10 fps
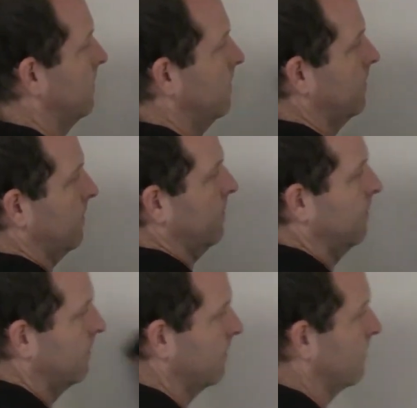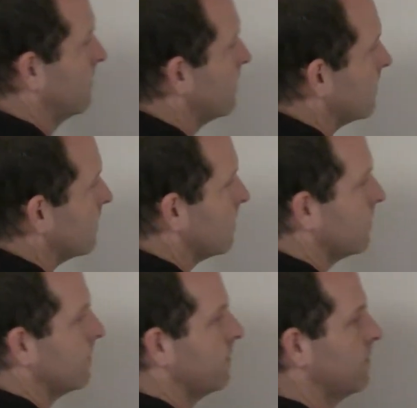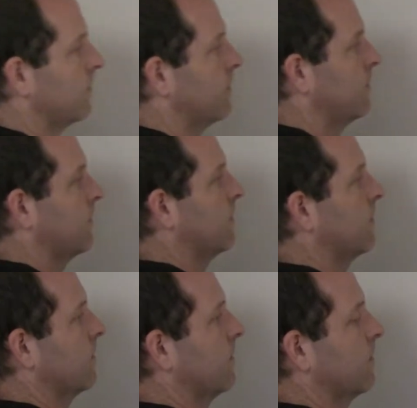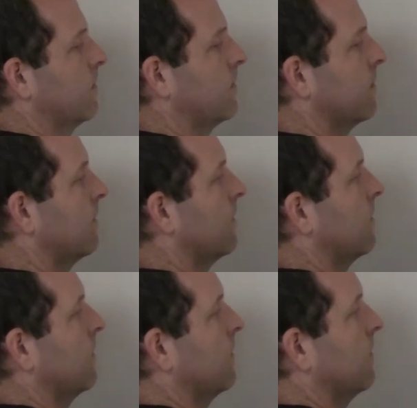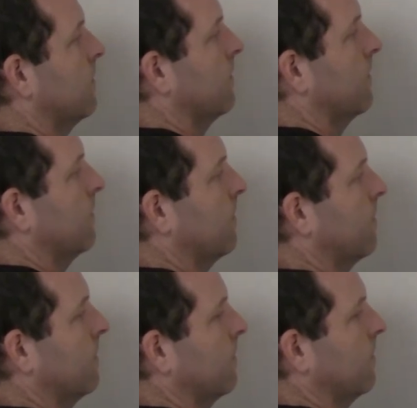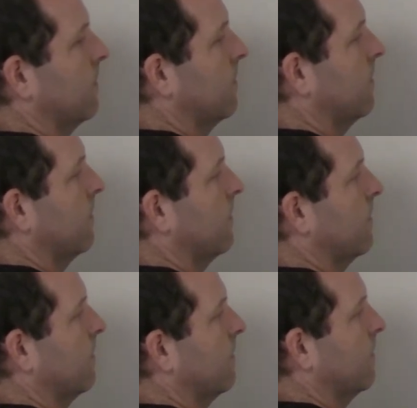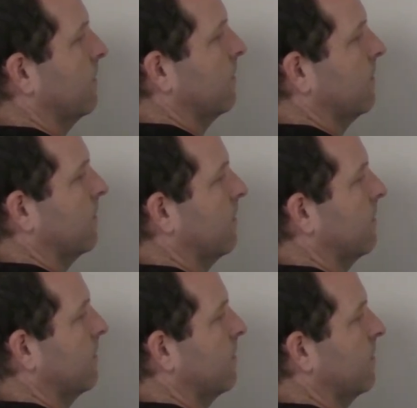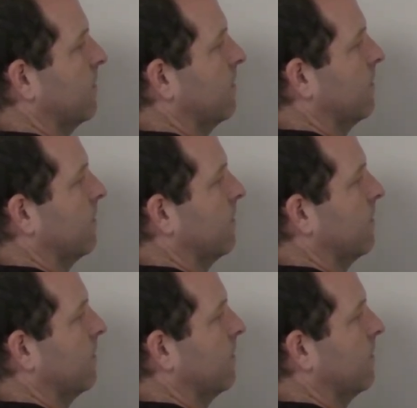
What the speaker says: [no speech]